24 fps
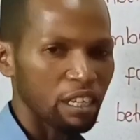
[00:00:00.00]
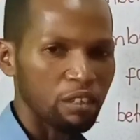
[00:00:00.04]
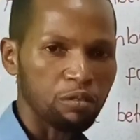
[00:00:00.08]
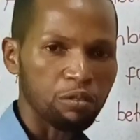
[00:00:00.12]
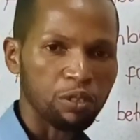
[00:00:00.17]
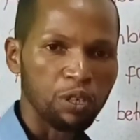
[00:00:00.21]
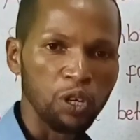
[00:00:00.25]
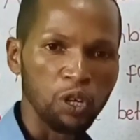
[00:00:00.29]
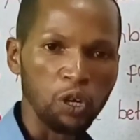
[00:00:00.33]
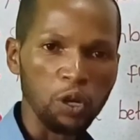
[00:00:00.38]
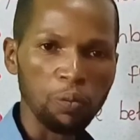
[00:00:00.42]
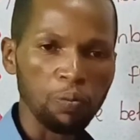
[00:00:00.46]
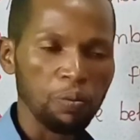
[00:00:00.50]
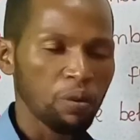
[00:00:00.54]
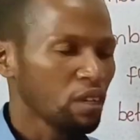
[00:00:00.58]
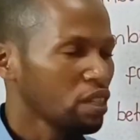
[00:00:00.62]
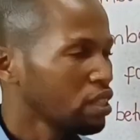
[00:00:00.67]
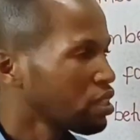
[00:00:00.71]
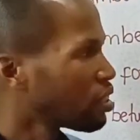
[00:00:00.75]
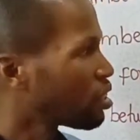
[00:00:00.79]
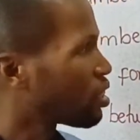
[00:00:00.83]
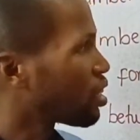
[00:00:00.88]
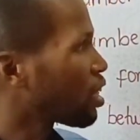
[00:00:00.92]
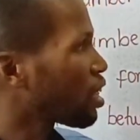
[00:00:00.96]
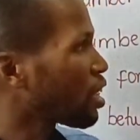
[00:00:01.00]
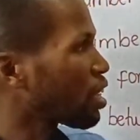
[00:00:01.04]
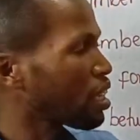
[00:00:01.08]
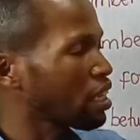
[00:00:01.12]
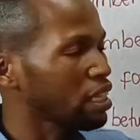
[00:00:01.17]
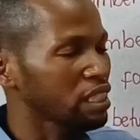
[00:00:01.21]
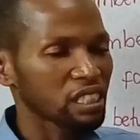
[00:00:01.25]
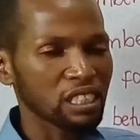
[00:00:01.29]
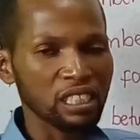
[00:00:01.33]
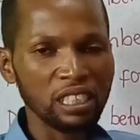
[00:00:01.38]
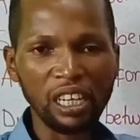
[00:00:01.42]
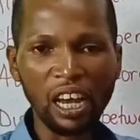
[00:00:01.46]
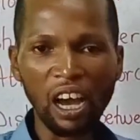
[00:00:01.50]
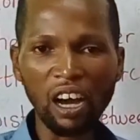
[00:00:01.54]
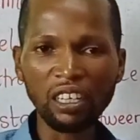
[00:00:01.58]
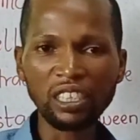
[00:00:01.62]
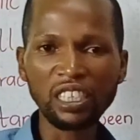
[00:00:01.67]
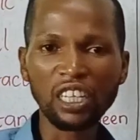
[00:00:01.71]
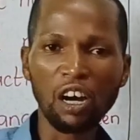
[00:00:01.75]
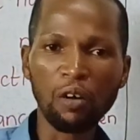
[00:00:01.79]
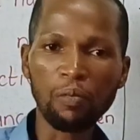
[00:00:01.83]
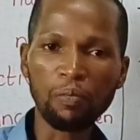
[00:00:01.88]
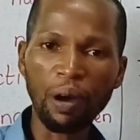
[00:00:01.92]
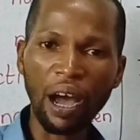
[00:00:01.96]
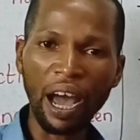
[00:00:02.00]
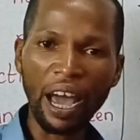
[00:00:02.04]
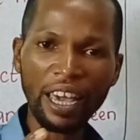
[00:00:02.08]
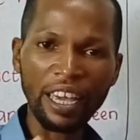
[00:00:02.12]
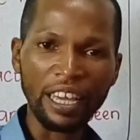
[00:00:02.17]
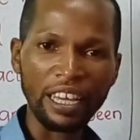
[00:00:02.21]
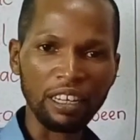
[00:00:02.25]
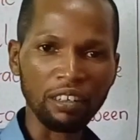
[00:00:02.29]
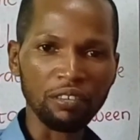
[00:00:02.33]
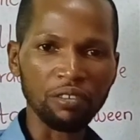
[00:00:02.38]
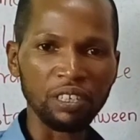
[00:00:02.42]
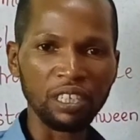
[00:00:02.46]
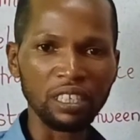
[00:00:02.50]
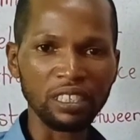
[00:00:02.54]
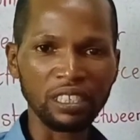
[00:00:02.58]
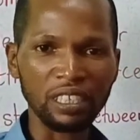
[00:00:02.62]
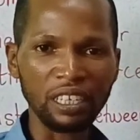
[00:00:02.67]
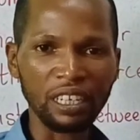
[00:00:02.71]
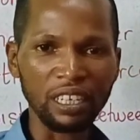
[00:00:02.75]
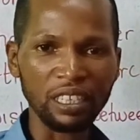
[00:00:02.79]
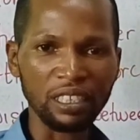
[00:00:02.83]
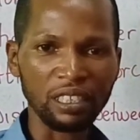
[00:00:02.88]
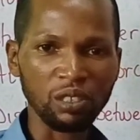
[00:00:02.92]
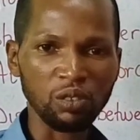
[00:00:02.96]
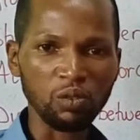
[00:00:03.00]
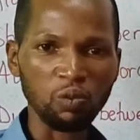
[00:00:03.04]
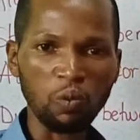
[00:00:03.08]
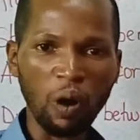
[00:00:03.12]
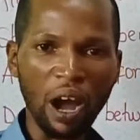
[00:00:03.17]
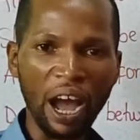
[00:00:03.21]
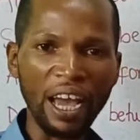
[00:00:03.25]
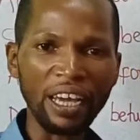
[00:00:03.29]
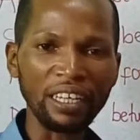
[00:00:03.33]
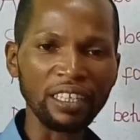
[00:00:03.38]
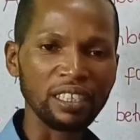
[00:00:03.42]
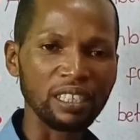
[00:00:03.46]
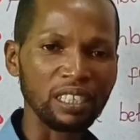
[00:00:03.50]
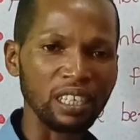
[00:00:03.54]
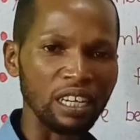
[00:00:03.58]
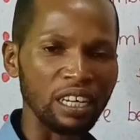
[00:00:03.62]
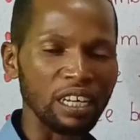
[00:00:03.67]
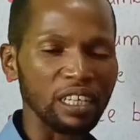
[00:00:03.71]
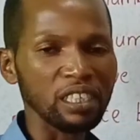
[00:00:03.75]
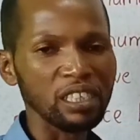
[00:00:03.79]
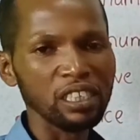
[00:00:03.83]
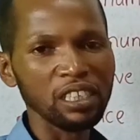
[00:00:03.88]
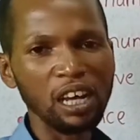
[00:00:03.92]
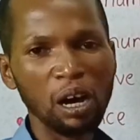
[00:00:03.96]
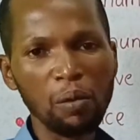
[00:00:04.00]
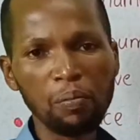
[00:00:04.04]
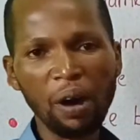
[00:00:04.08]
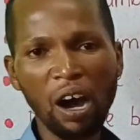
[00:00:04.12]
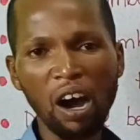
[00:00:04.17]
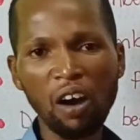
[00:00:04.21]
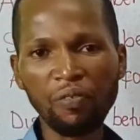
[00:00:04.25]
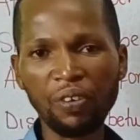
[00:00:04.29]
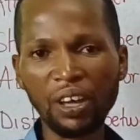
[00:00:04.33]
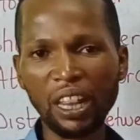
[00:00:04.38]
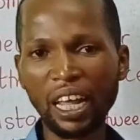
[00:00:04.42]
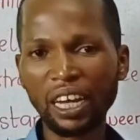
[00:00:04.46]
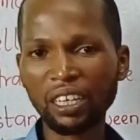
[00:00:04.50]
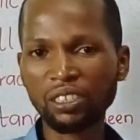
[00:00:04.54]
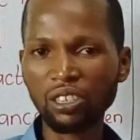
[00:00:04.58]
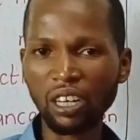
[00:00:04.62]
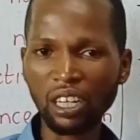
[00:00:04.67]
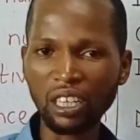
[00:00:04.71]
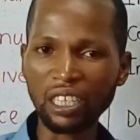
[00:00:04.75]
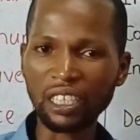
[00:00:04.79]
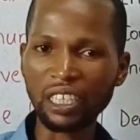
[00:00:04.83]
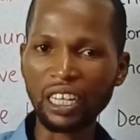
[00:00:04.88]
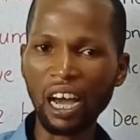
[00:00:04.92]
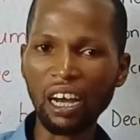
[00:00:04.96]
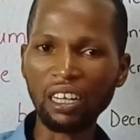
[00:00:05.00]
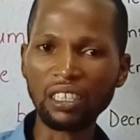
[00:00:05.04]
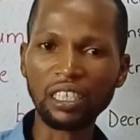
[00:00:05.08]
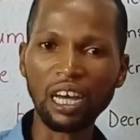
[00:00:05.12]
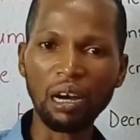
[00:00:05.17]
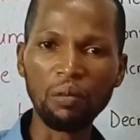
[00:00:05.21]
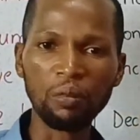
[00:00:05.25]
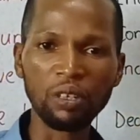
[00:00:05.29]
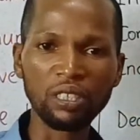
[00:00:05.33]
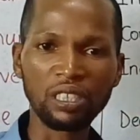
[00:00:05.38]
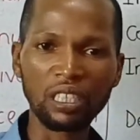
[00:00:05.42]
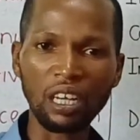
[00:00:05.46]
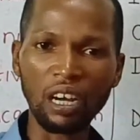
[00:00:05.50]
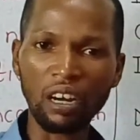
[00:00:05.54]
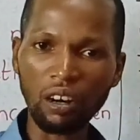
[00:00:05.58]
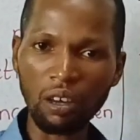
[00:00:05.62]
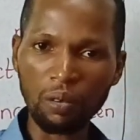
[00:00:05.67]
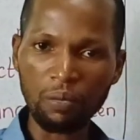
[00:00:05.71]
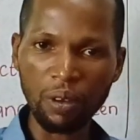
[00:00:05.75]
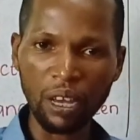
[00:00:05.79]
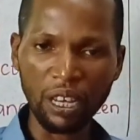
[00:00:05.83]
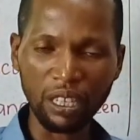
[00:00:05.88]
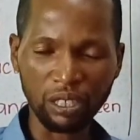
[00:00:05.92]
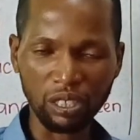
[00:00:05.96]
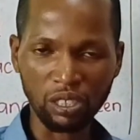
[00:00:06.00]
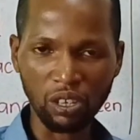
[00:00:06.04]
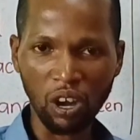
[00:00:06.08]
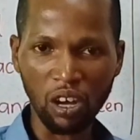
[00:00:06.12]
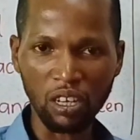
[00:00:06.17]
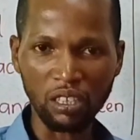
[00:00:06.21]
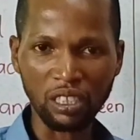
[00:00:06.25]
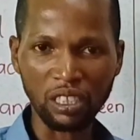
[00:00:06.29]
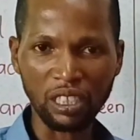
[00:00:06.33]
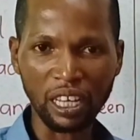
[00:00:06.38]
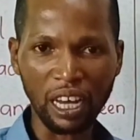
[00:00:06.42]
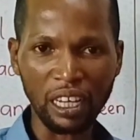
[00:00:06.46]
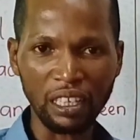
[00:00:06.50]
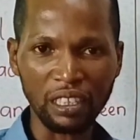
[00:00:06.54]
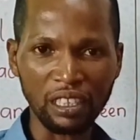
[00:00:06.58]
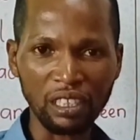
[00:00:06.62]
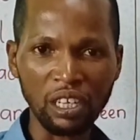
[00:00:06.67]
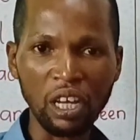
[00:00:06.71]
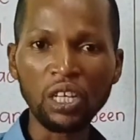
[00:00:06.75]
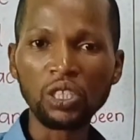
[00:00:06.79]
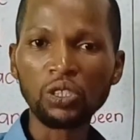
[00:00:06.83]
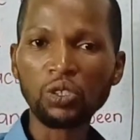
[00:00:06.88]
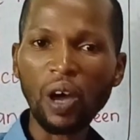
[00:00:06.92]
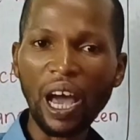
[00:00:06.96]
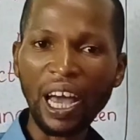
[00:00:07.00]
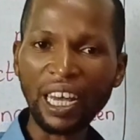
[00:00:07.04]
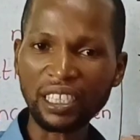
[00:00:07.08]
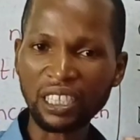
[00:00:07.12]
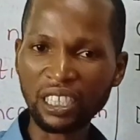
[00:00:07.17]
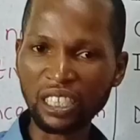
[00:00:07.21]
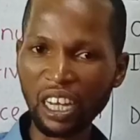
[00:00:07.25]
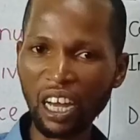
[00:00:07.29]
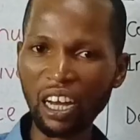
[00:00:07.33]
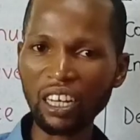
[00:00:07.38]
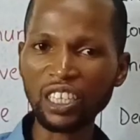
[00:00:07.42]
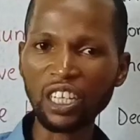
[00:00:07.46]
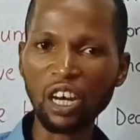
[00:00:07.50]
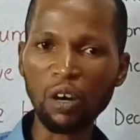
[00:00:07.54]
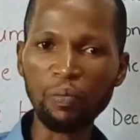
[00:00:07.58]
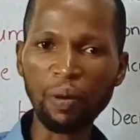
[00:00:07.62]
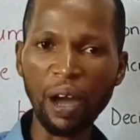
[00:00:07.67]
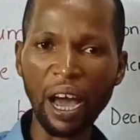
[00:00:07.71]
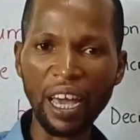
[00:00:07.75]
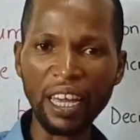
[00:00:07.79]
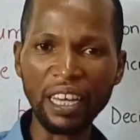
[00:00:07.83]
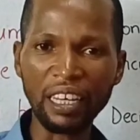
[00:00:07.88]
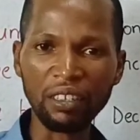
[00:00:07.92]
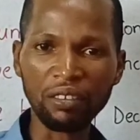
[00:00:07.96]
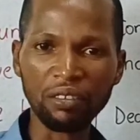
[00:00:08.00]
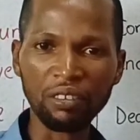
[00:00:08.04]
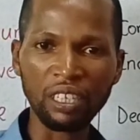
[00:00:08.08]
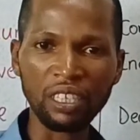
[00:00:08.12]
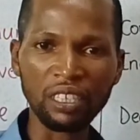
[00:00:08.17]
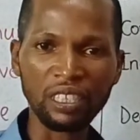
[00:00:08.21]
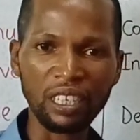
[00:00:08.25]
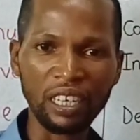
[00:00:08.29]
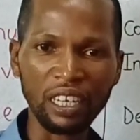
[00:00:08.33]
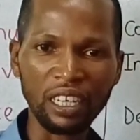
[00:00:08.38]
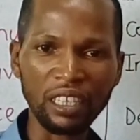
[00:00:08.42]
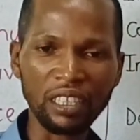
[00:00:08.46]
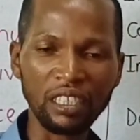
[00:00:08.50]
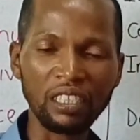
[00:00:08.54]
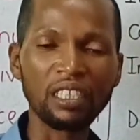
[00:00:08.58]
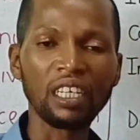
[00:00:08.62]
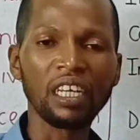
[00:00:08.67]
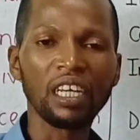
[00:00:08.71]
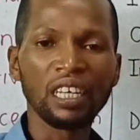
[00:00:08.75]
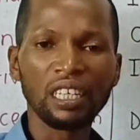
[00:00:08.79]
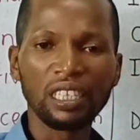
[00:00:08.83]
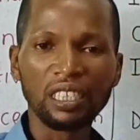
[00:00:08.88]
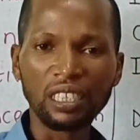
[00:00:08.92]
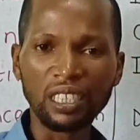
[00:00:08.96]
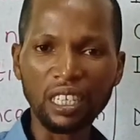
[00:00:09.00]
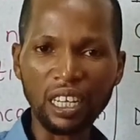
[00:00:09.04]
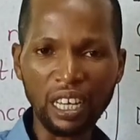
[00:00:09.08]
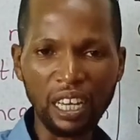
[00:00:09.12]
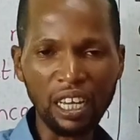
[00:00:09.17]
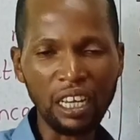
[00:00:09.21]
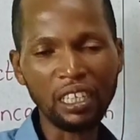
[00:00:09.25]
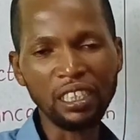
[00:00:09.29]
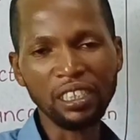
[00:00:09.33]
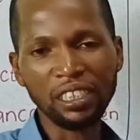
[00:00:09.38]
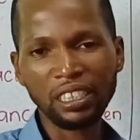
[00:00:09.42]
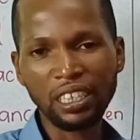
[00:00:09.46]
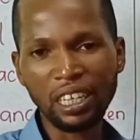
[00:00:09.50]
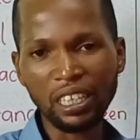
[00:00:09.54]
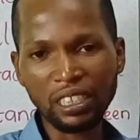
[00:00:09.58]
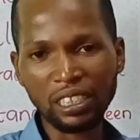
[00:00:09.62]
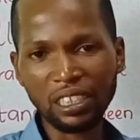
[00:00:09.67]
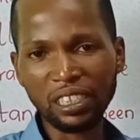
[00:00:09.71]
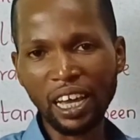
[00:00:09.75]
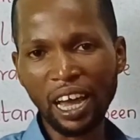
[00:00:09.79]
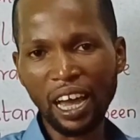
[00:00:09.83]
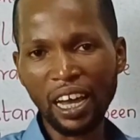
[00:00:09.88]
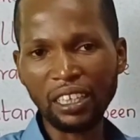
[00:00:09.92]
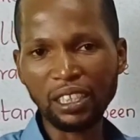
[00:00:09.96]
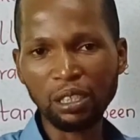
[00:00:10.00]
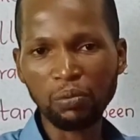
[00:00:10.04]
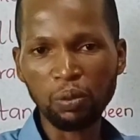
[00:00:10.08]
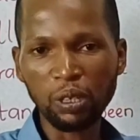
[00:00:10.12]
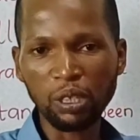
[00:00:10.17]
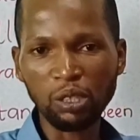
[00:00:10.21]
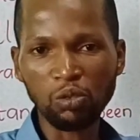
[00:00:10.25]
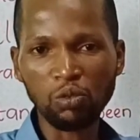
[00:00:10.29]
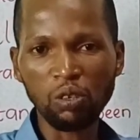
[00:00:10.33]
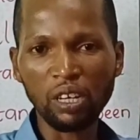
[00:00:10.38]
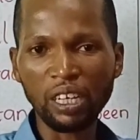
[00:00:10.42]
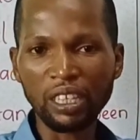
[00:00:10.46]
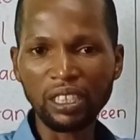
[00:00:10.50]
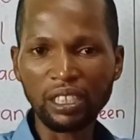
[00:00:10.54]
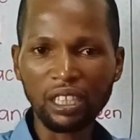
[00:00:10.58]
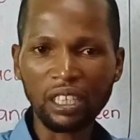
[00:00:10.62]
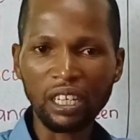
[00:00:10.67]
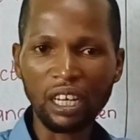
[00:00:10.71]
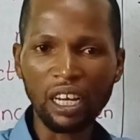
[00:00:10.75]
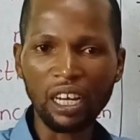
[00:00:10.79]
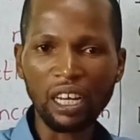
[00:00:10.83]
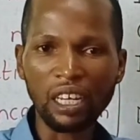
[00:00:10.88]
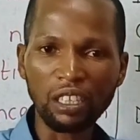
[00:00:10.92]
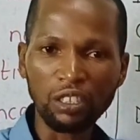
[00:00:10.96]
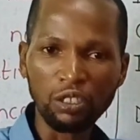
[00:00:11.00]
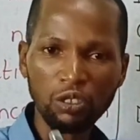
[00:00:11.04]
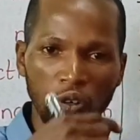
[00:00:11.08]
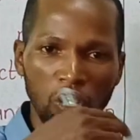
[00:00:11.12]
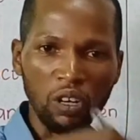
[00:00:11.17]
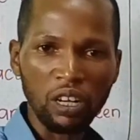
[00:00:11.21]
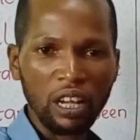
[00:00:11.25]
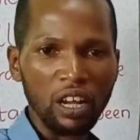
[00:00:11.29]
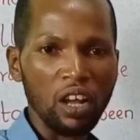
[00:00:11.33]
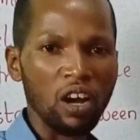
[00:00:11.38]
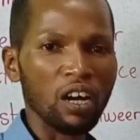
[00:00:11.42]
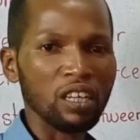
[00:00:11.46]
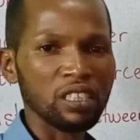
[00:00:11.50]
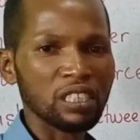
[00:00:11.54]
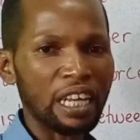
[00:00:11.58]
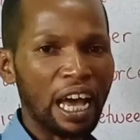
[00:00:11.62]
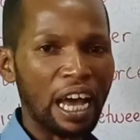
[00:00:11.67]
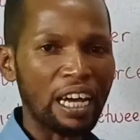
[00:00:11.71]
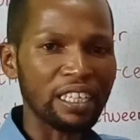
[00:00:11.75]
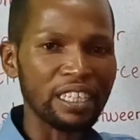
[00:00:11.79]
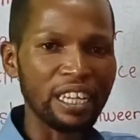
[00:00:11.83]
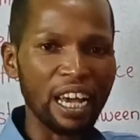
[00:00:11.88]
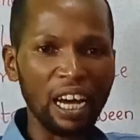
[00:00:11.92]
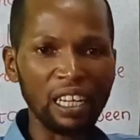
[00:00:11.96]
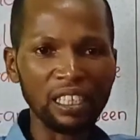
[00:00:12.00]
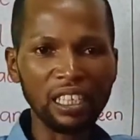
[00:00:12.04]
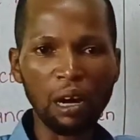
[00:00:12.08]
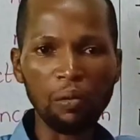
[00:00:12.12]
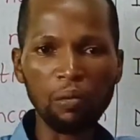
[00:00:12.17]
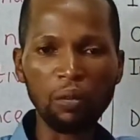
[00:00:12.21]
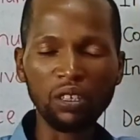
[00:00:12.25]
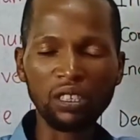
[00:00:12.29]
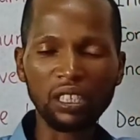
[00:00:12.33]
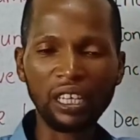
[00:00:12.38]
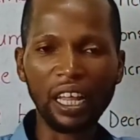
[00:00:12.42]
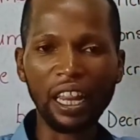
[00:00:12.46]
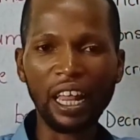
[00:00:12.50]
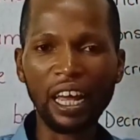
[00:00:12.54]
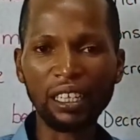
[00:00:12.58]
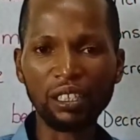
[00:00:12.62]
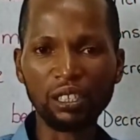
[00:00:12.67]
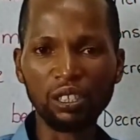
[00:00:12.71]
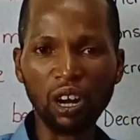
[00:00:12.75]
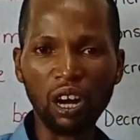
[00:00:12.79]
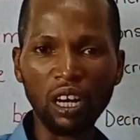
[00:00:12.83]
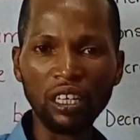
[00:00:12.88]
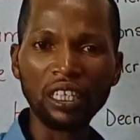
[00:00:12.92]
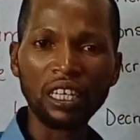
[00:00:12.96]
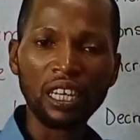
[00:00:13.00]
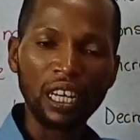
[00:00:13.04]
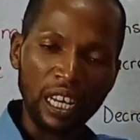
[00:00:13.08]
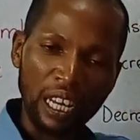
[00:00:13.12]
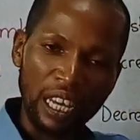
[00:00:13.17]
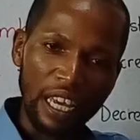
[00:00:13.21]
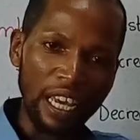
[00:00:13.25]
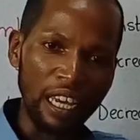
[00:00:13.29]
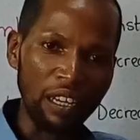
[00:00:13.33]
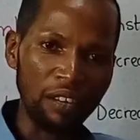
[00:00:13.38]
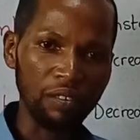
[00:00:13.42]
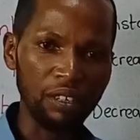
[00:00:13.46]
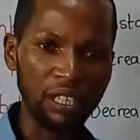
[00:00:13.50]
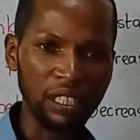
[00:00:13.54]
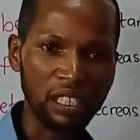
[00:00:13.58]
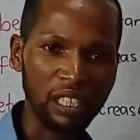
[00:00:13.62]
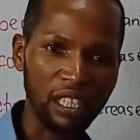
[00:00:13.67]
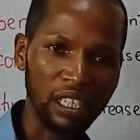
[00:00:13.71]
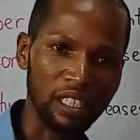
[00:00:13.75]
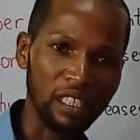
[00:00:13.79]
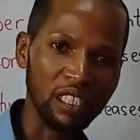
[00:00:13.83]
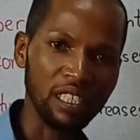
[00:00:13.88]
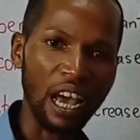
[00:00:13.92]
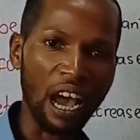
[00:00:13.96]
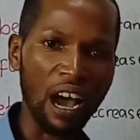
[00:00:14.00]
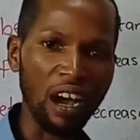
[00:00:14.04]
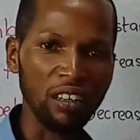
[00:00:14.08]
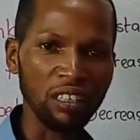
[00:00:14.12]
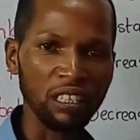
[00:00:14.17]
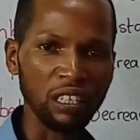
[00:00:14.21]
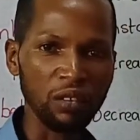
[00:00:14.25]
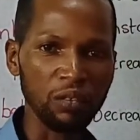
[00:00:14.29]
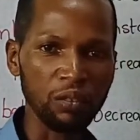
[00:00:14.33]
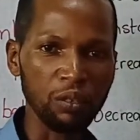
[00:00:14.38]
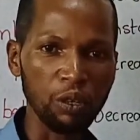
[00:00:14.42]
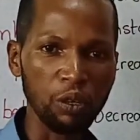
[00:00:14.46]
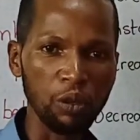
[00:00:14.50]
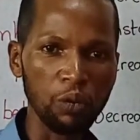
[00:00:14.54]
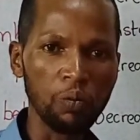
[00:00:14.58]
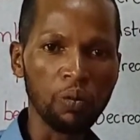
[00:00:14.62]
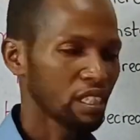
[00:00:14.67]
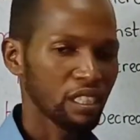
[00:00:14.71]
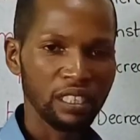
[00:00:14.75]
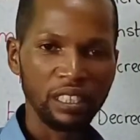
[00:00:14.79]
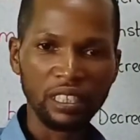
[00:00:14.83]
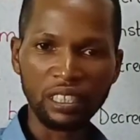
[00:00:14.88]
the group, the shell number increases while the number of electrons in the outermost shell remains constant. So as shell number increases, the distance between the nucleus and the outermost electron increases down the group.